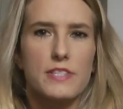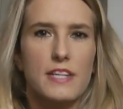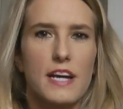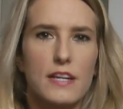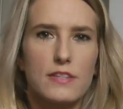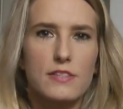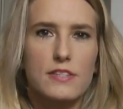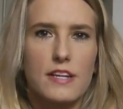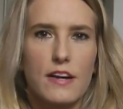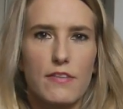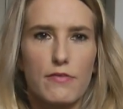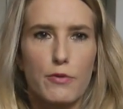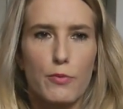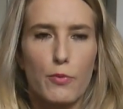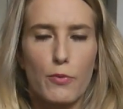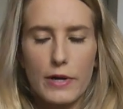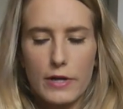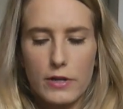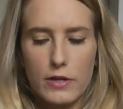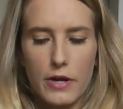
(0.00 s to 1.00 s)
towns have a
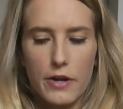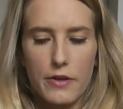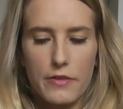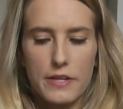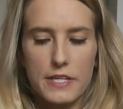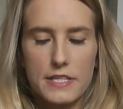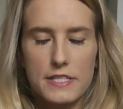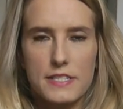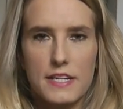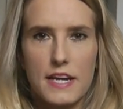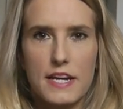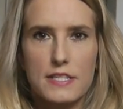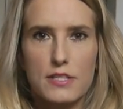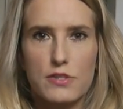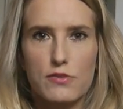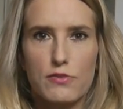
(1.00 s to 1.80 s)
Wilko these days,